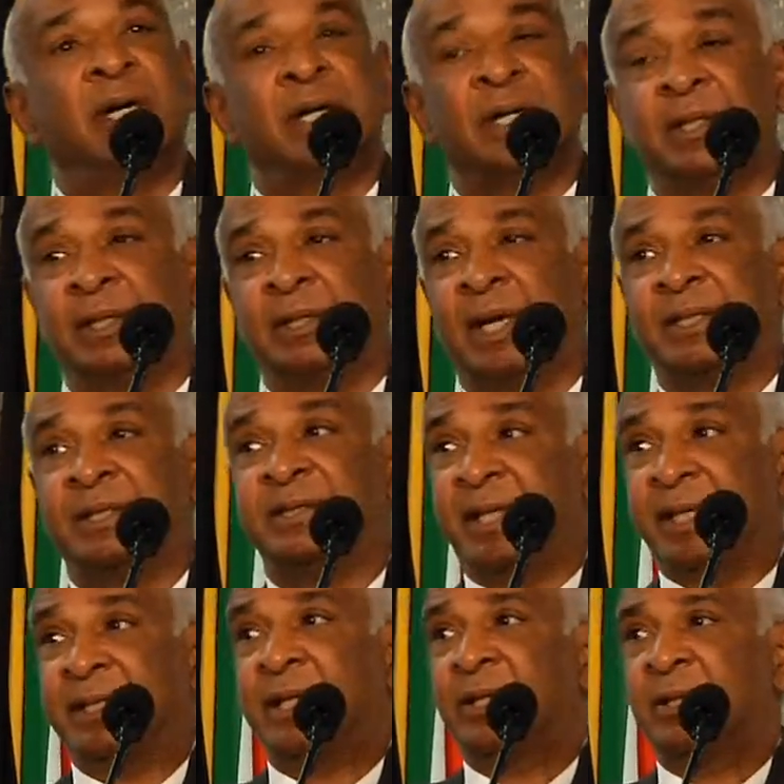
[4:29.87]

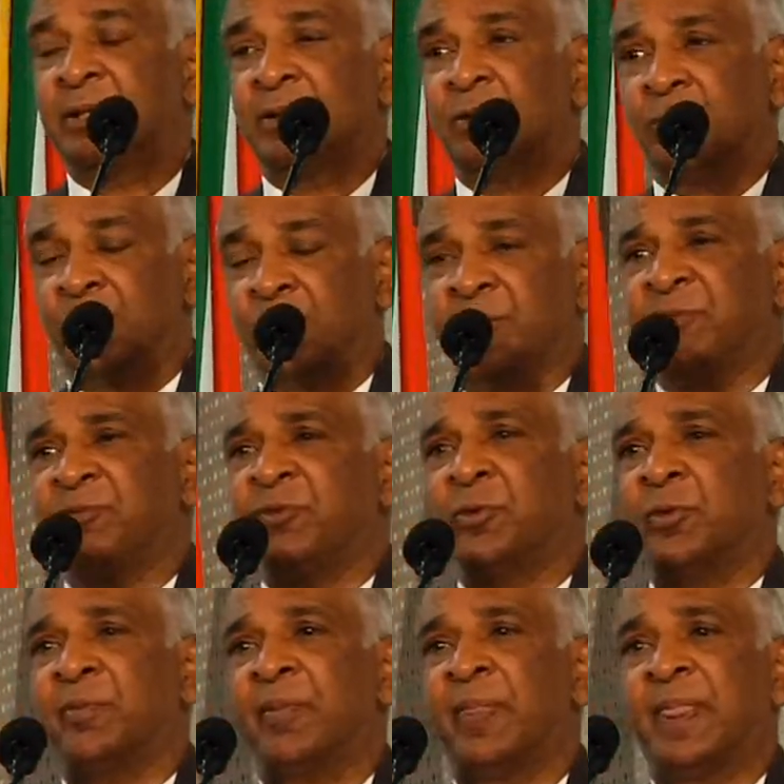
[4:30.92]
undertaking law
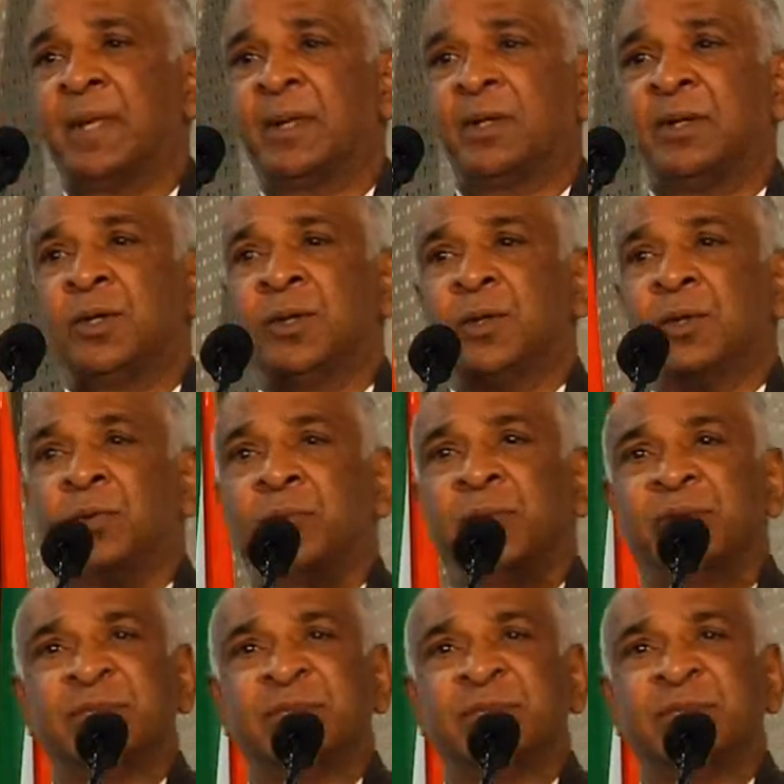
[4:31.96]
reform. We